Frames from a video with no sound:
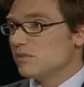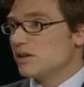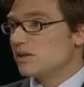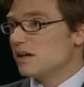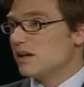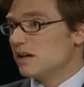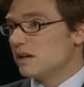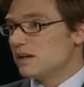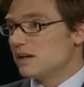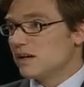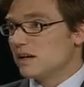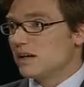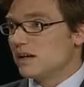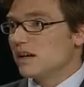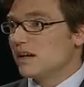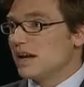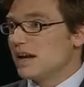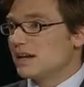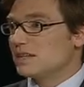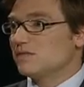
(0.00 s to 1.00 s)
and, and, and,
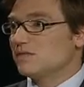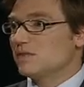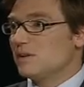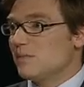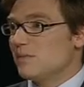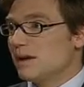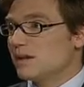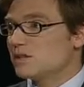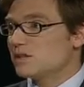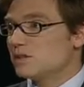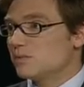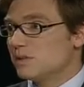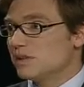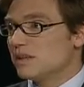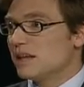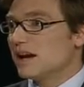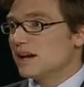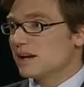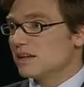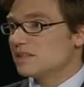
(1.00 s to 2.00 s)
and actively manage them, and
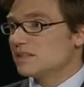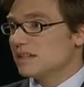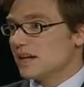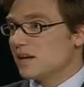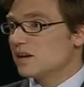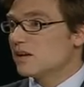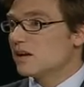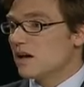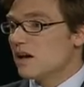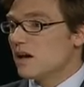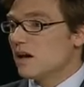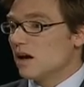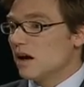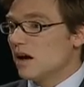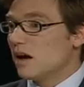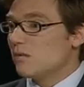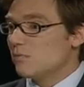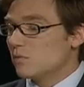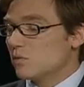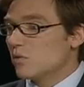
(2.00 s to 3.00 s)
that can take. Yeah.
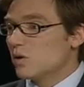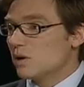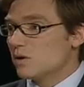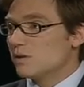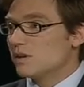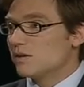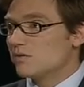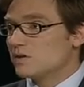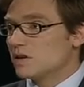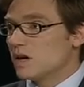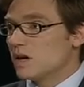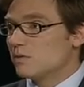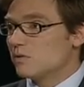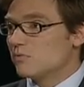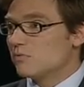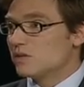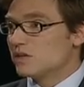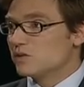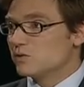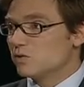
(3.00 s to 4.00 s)
Um, quite a bit of time
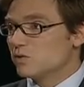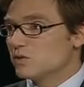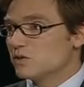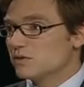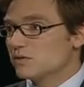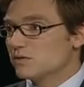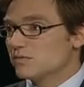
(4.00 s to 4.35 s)
and resource. And